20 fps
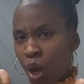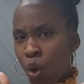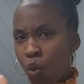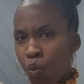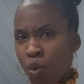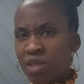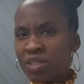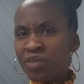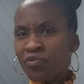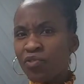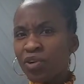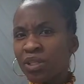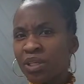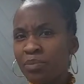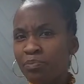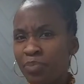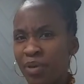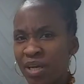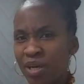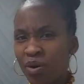Wasn't really
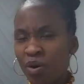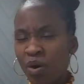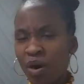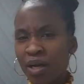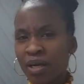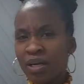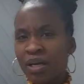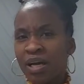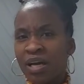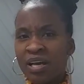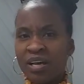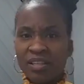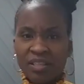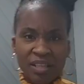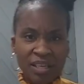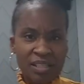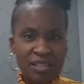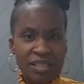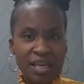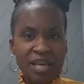big on
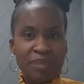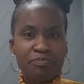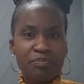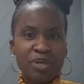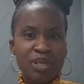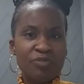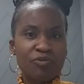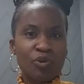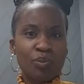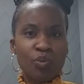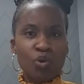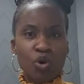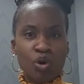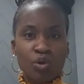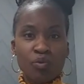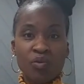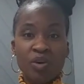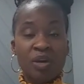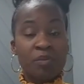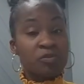things like beef or
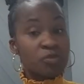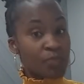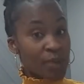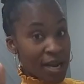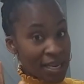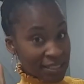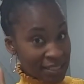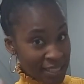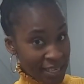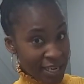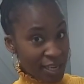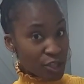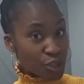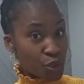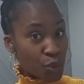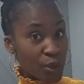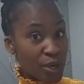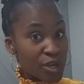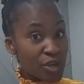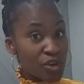pork ribs, but I did
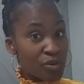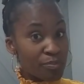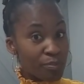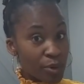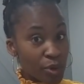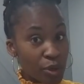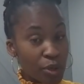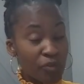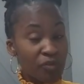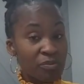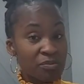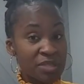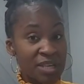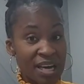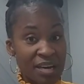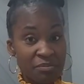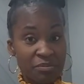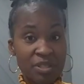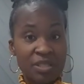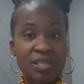enjoy a good burger from
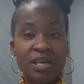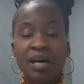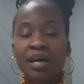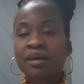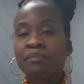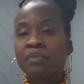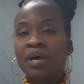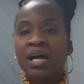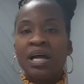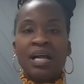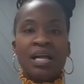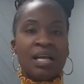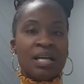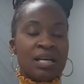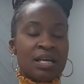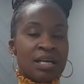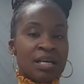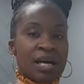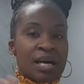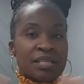time to time.
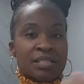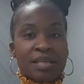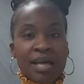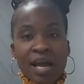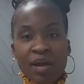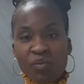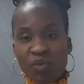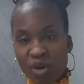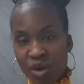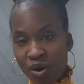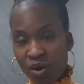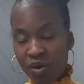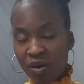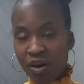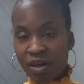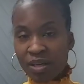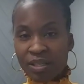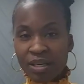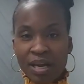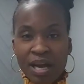As time went
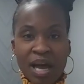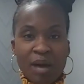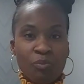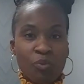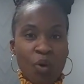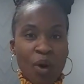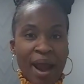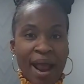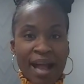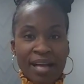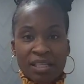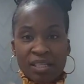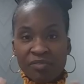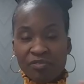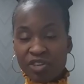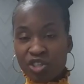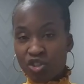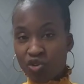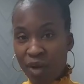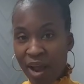on and I got more active
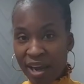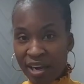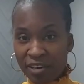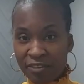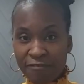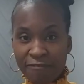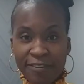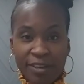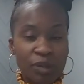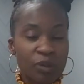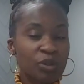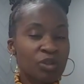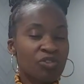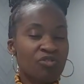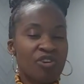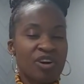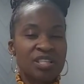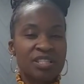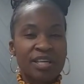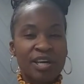in track and field and
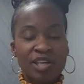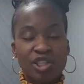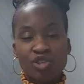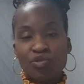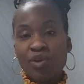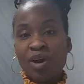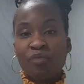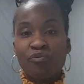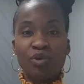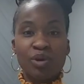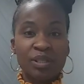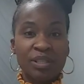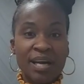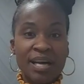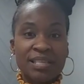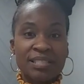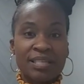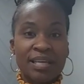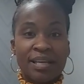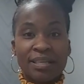cross country, I
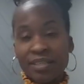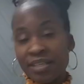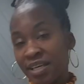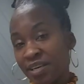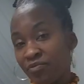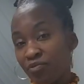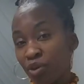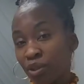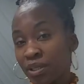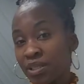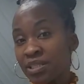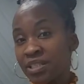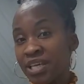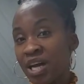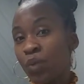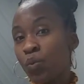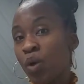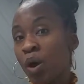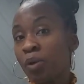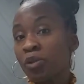realized that it didn't really
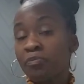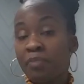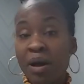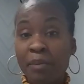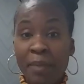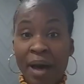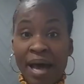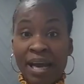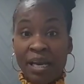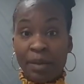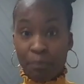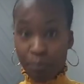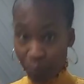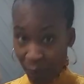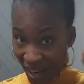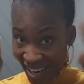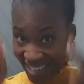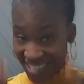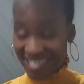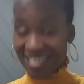set well with my body.
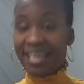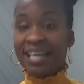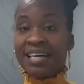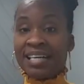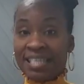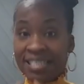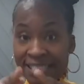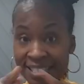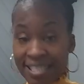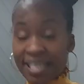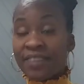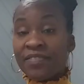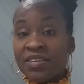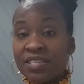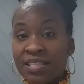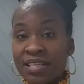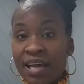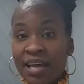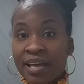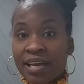But till this
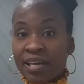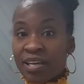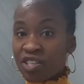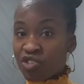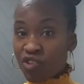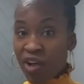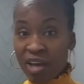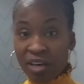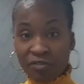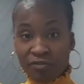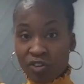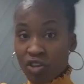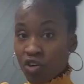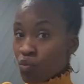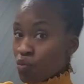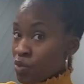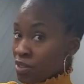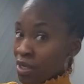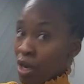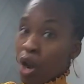day, because track and field
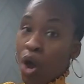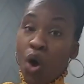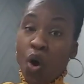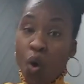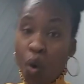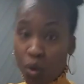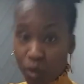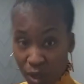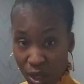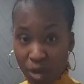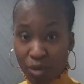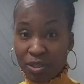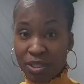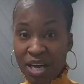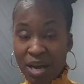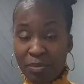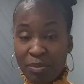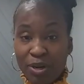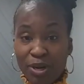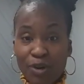was a long, long
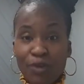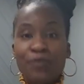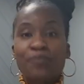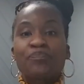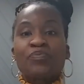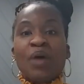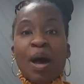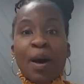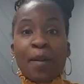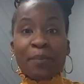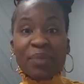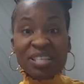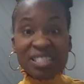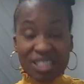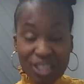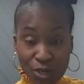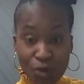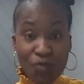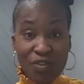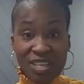time ago, but
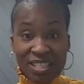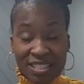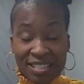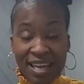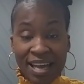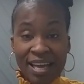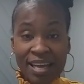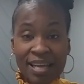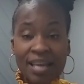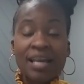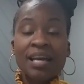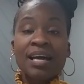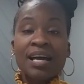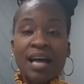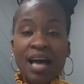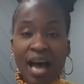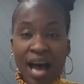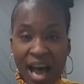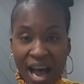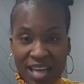to this day,
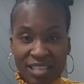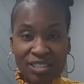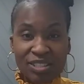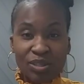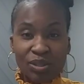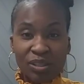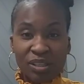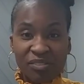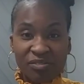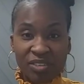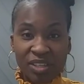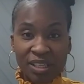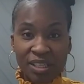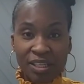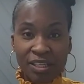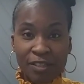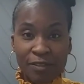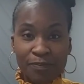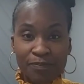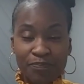I still love to eat.
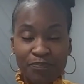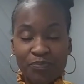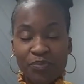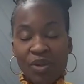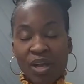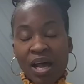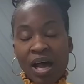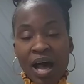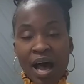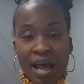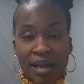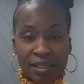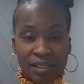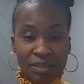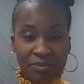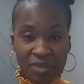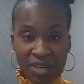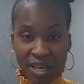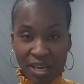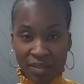I
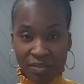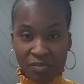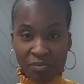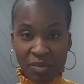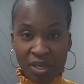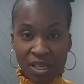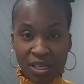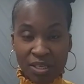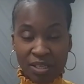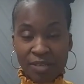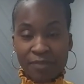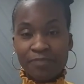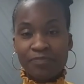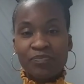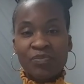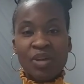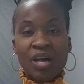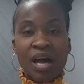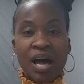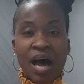eliminated the meat,
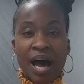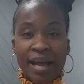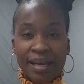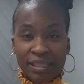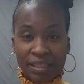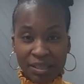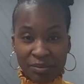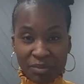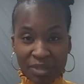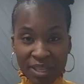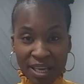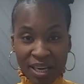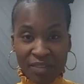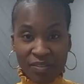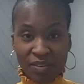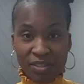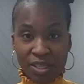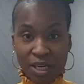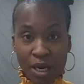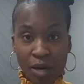I eliminated the
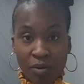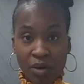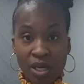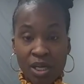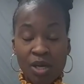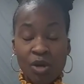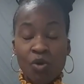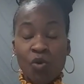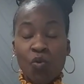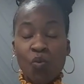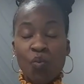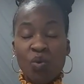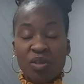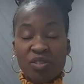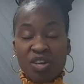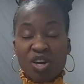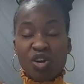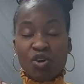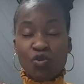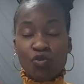dairy
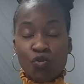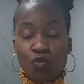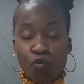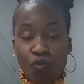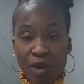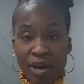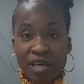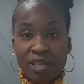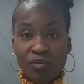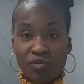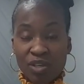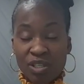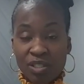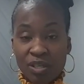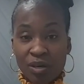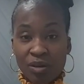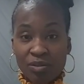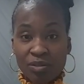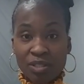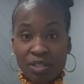with great
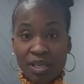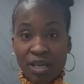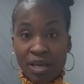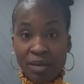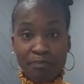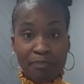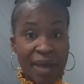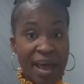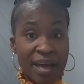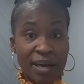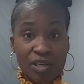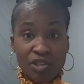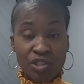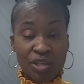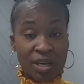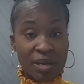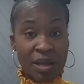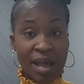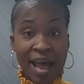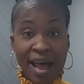results in
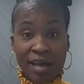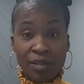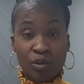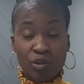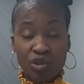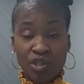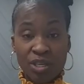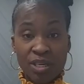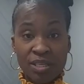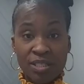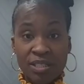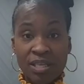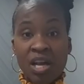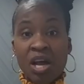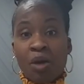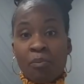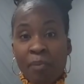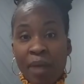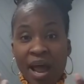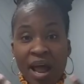banishing allergies.
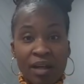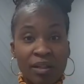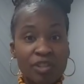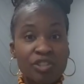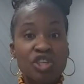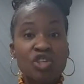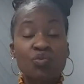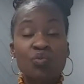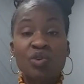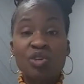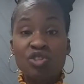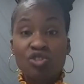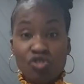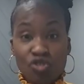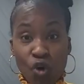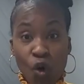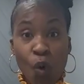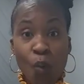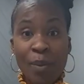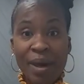My allergies were
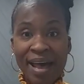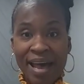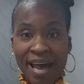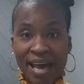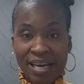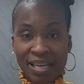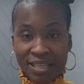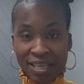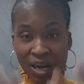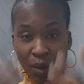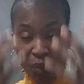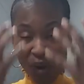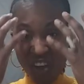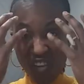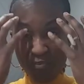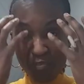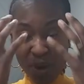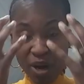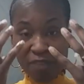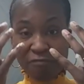so bad that I would
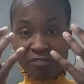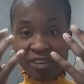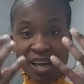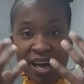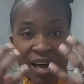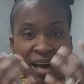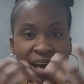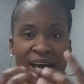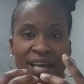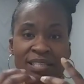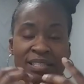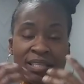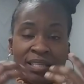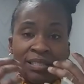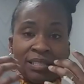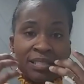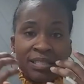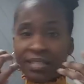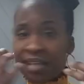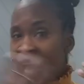have puffy eyes and
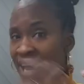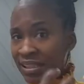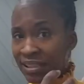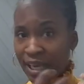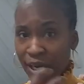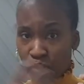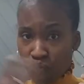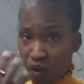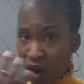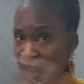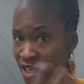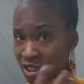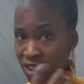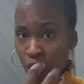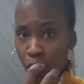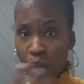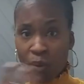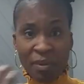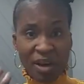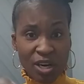snot like
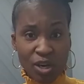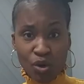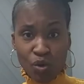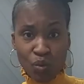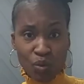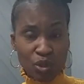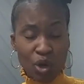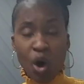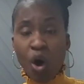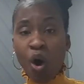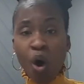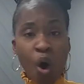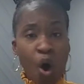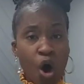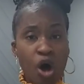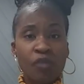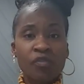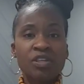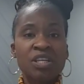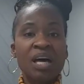Roscoe in my nose
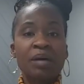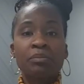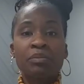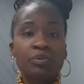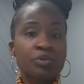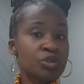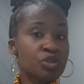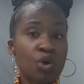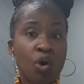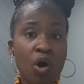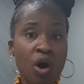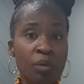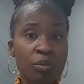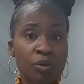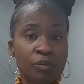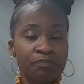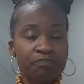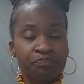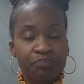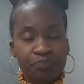all the time. It was just horrible.